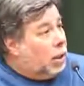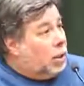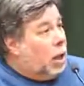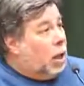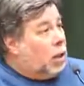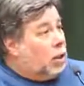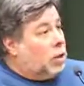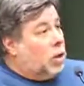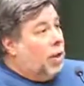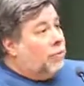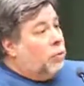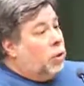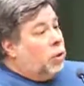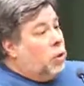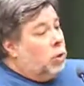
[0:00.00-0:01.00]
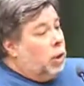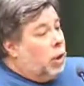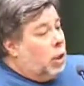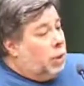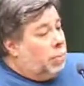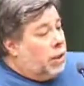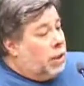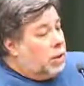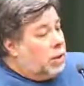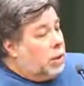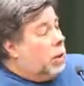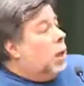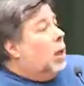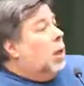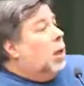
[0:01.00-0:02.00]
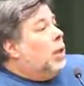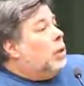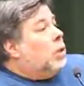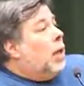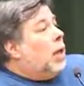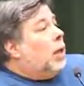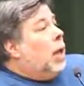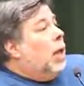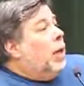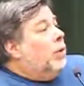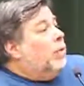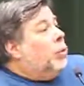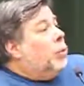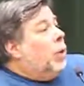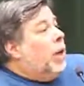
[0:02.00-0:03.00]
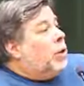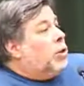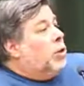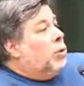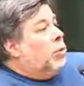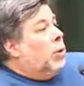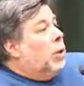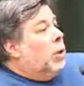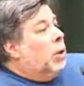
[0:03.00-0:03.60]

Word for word: A lot of the software is only on a PC. So that kind of directs you.